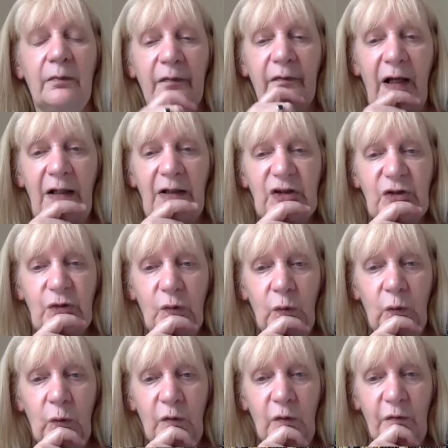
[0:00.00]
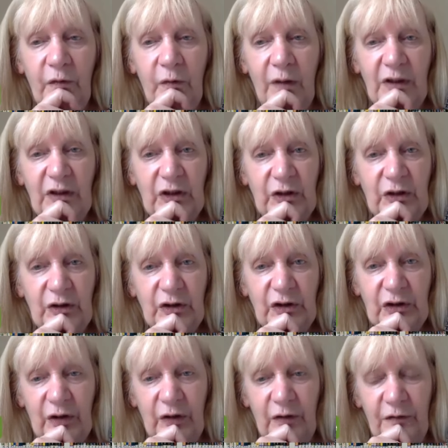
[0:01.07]
That's all of the questions
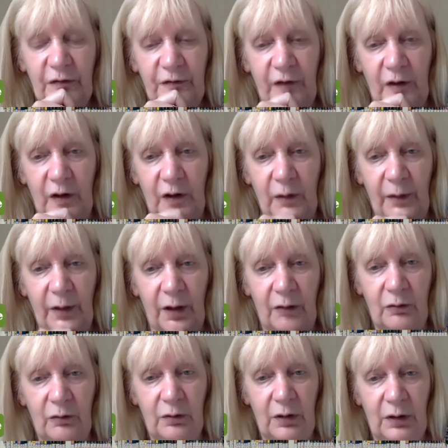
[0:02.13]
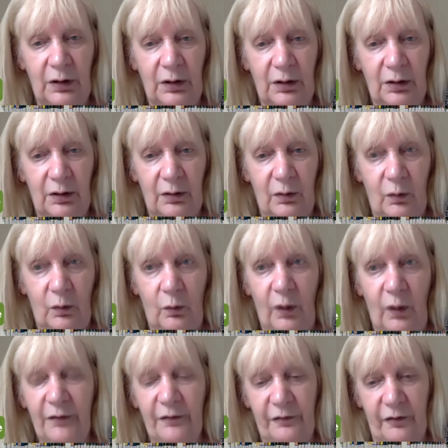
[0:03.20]
so far, but I will
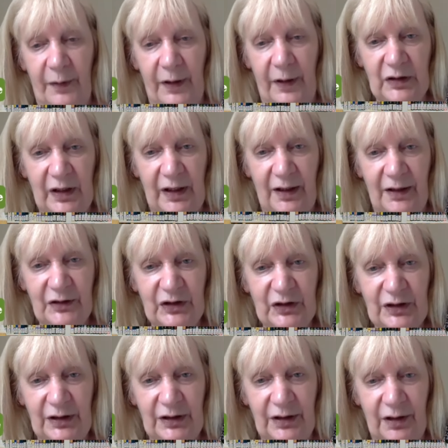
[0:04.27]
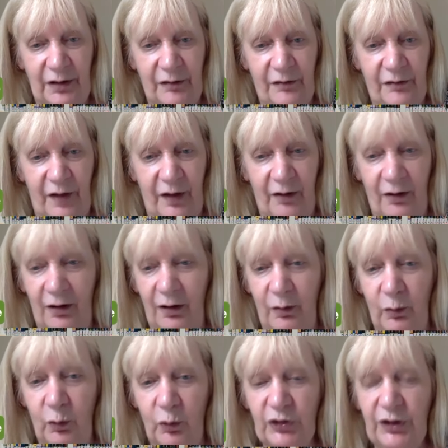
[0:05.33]
wait for a bit and see if there are
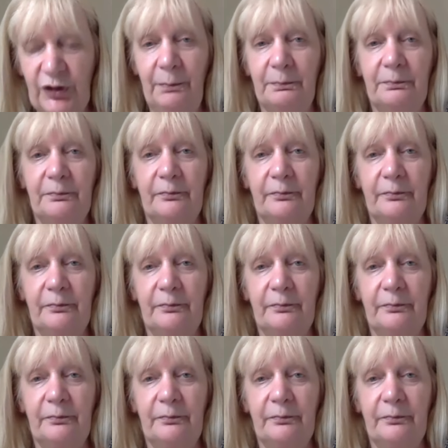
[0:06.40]
more to come.